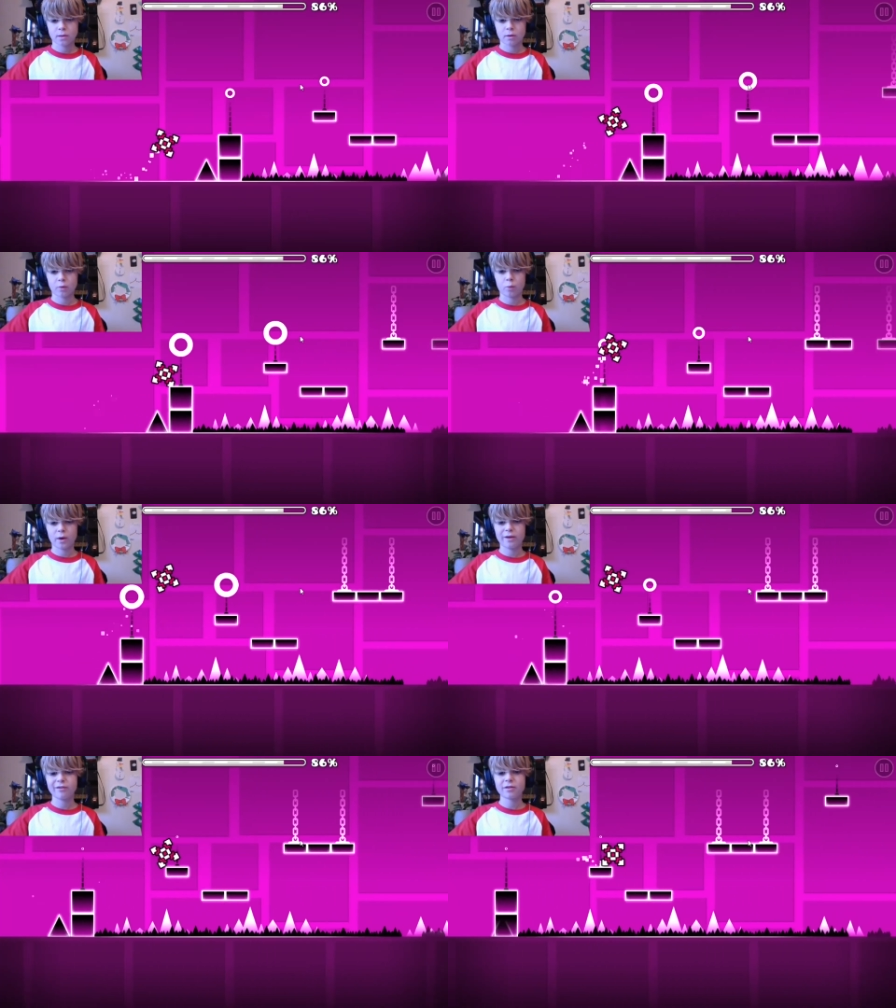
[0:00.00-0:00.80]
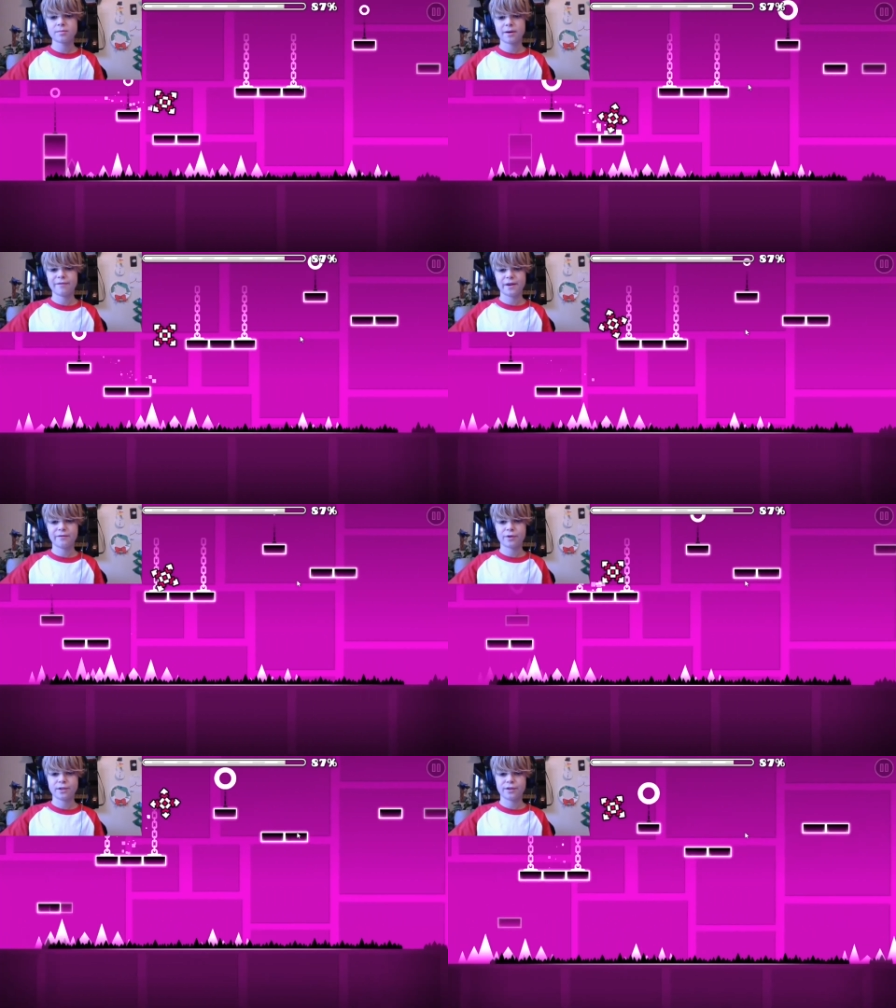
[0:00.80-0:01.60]
Like, wave is my
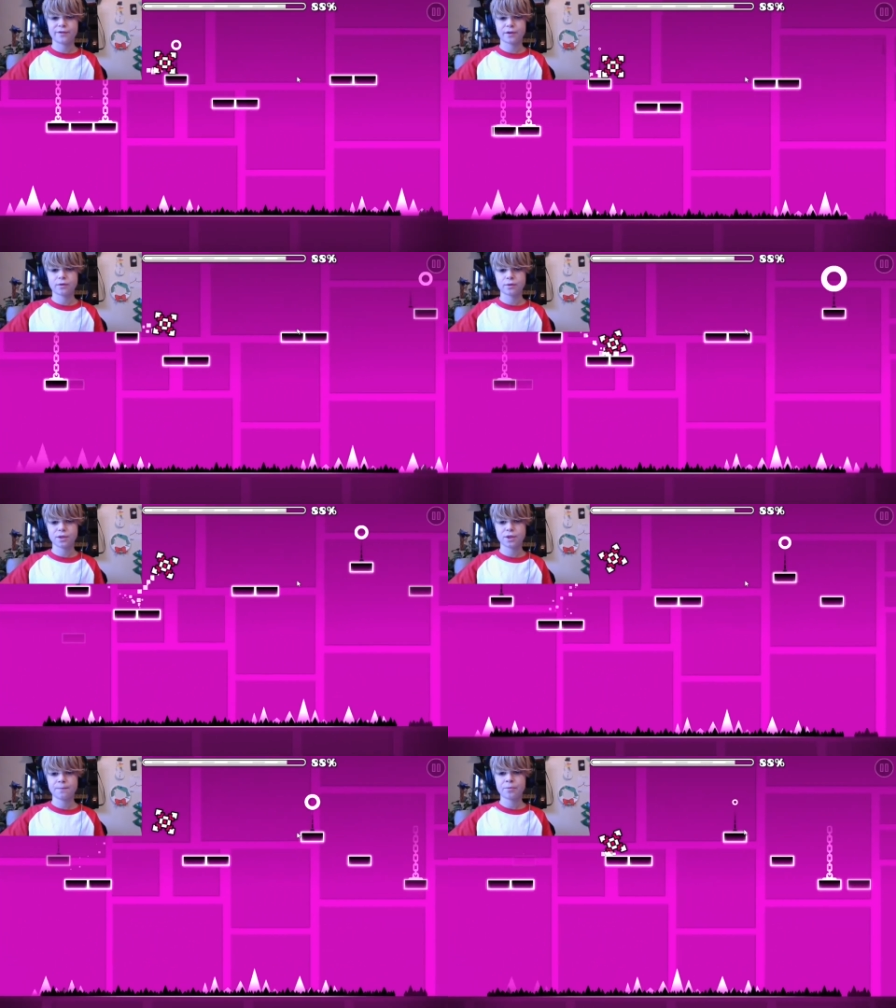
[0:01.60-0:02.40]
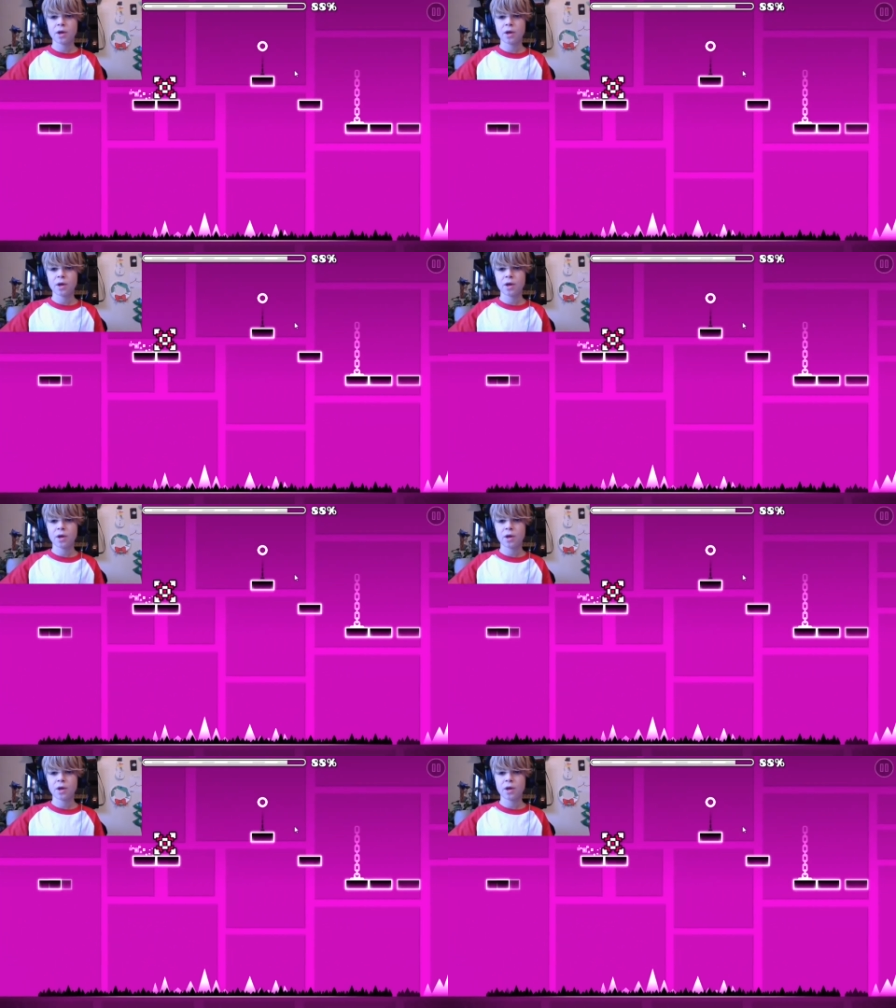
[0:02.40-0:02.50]
favorite difficulty,